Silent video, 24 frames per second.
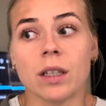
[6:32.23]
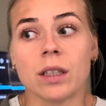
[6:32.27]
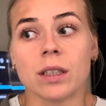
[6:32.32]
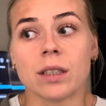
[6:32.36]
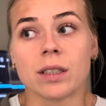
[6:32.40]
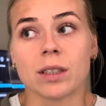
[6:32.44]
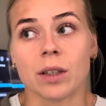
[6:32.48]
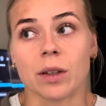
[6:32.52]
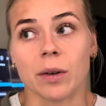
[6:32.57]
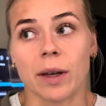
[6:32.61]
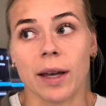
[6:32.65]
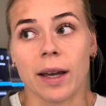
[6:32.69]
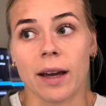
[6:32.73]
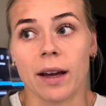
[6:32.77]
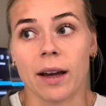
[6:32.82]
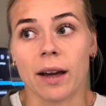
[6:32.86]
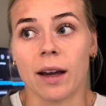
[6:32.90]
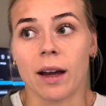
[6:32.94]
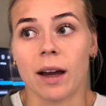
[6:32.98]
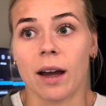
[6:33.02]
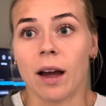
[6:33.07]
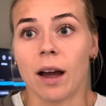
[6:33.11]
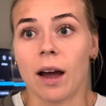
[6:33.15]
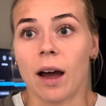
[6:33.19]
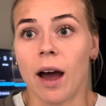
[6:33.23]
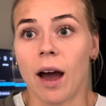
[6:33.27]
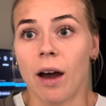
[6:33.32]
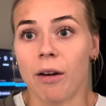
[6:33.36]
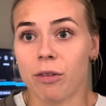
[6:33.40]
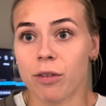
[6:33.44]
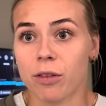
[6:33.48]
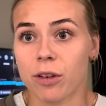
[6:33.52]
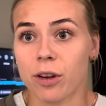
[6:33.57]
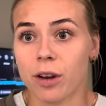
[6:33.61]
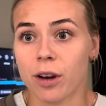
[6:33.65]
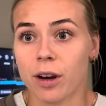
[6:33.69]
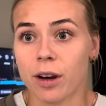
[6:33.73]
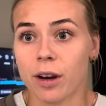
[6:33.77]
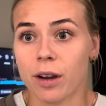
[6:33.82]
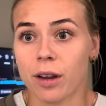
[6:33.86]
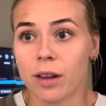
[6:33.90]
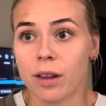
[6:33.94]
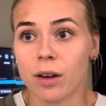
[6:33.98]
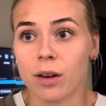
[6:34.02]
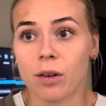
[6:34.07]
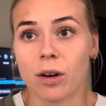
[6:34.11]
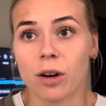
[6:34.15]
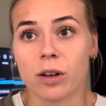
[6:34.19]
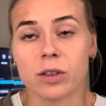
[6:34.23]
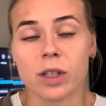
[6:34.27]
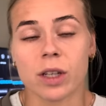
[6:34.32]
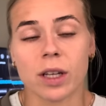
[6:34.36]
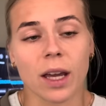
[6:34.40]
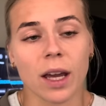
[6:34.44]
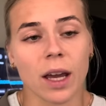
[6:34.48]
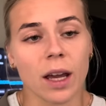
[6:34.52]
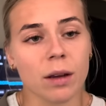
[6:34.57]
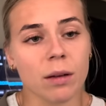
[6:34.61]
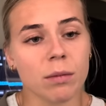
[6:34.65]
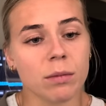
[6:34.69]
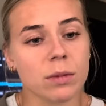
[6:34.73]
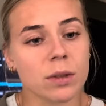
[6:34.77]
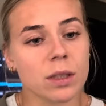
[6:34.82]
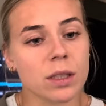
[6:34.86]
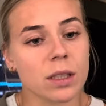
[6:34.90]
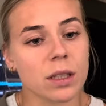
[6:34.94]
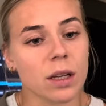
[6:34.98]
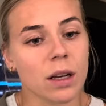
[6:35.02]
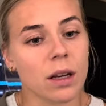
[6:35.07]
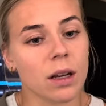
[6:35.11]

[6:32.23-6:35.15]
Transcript: So yeah, after the CrossFit Games,